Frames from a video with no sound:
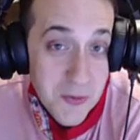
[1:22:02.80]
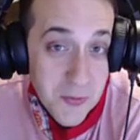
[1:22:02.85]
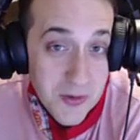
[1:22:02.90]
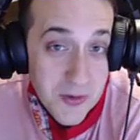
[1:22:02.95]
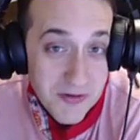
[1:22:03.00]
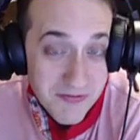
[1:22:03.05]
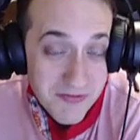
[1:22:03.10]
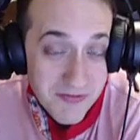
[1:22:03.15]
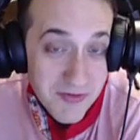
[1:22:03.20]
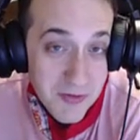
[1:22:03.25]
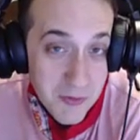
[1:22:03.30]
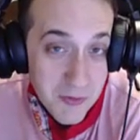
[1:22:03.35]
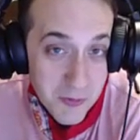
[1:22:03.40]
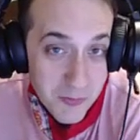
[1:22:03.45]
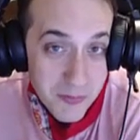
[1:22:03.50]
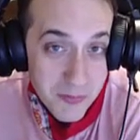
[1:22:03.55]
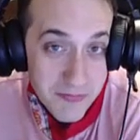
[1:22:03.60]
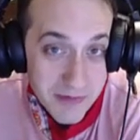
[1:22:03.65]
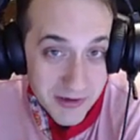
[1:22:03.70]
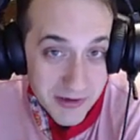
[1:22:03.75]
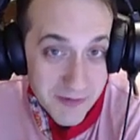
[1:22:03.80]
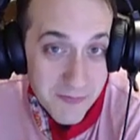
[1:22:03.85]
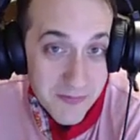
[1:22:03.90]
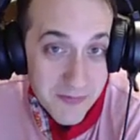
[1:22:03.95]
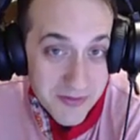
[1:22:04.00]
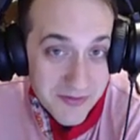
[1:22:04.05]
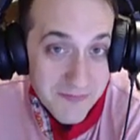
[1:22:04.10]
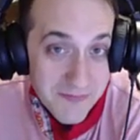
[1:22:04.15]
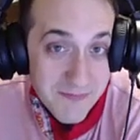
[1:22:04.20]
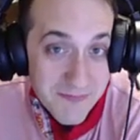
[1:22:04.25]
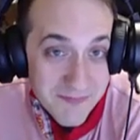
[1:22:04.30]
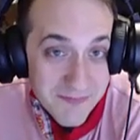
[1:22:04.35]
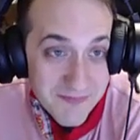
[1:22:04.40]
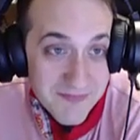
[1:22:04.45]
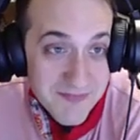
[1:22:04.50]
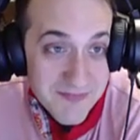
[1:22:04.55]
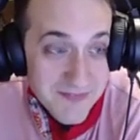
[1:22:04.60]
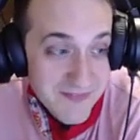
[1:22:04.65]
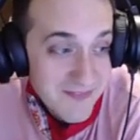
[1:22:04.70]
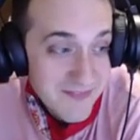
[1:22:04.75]
that you don't want to fill a whole burrito with them.
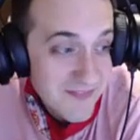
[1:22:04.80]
